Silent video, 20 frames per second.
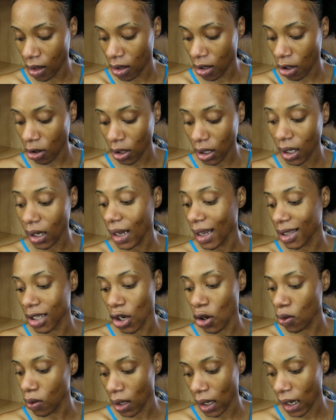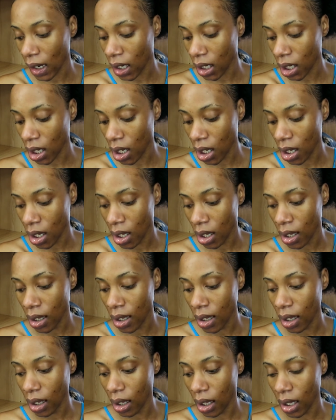the only thing I don't like
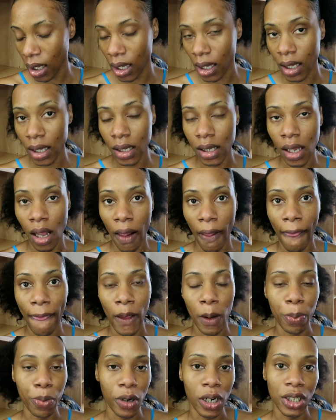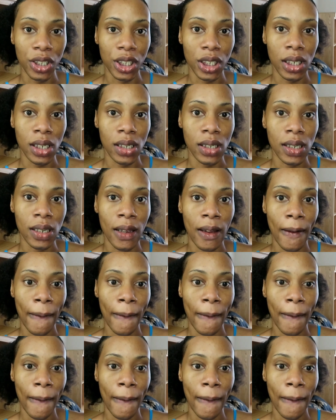is the brushes.